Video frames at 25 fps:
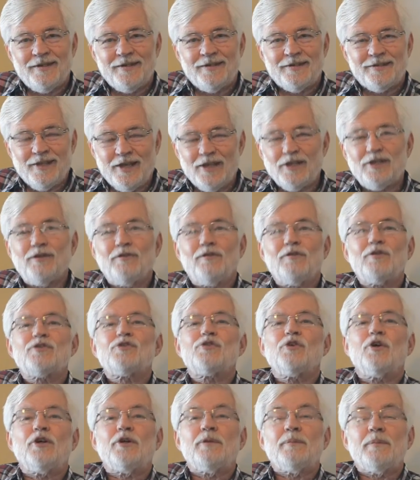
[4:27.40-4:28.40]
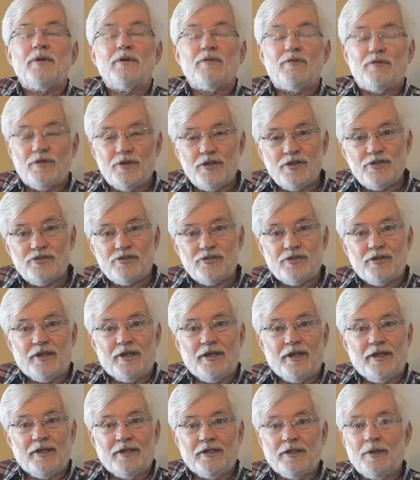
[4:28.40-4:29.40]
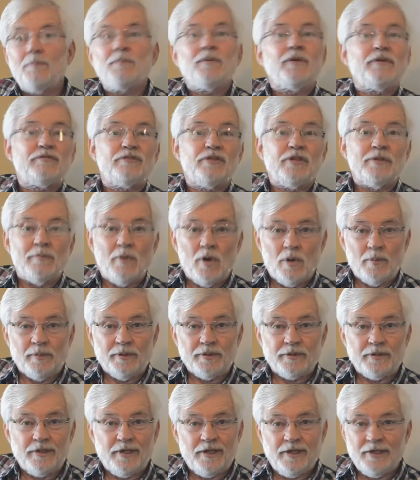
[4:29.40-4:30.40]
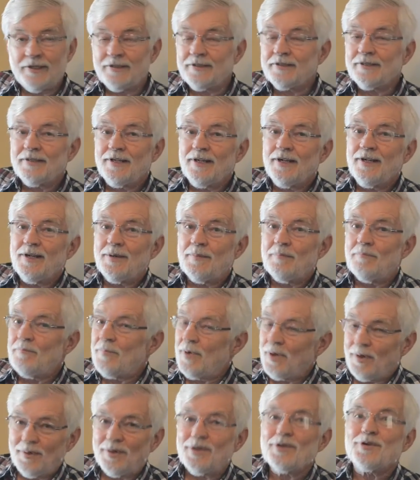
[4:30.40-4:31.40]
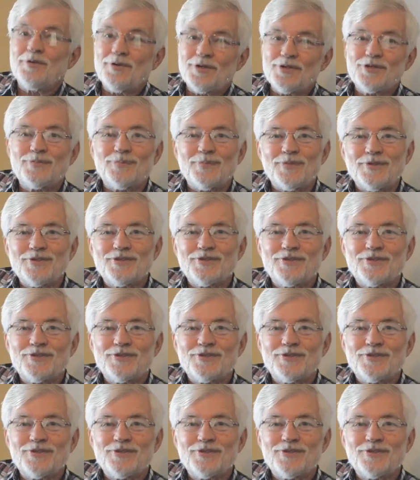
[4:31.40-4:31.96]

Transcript: Thank you for joining me for this an uplifting moment, and Merry Christmas.